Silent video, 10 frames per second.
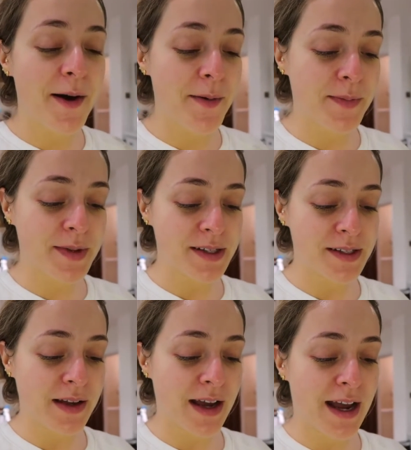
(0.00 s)
Um,
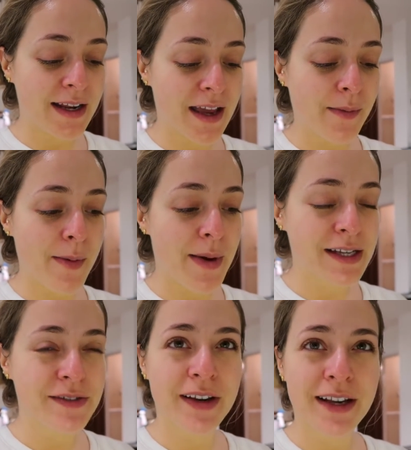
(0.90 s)
and yeah my
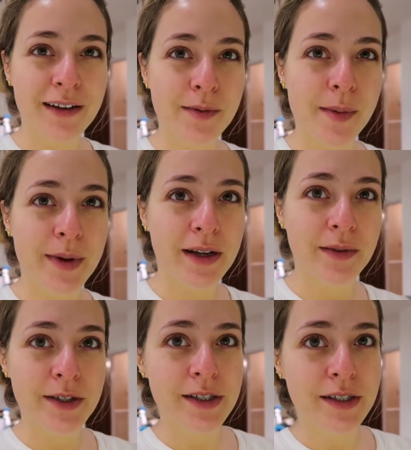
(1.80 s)
back is feeling a little bit better
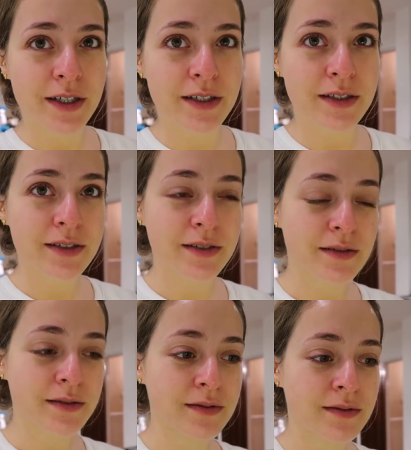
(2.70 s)
which is good
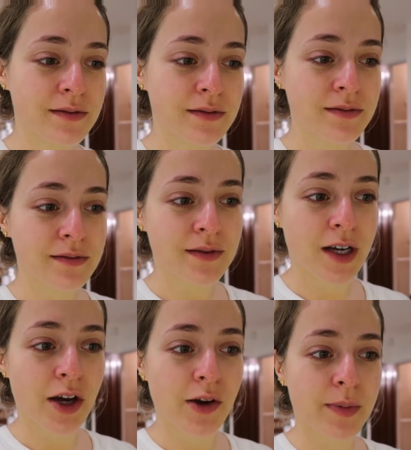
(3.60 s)

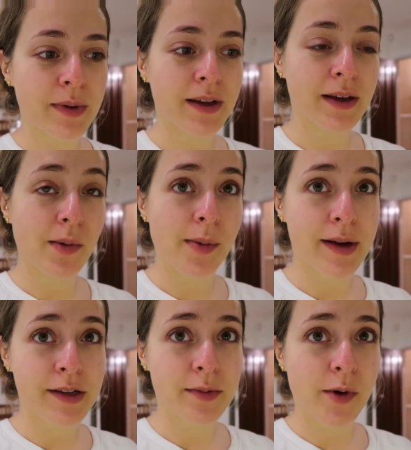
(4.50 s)
I hope it will be
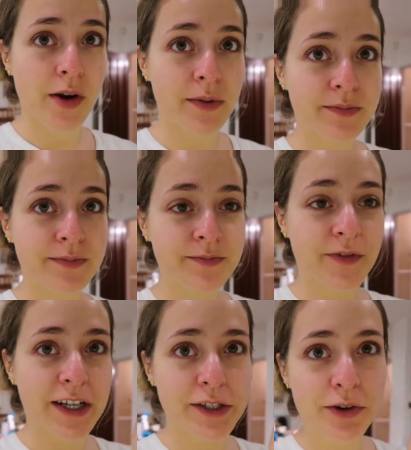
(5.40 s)
better tomorrow
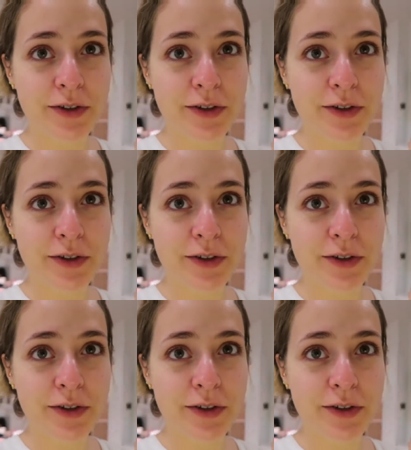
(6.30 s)
fingers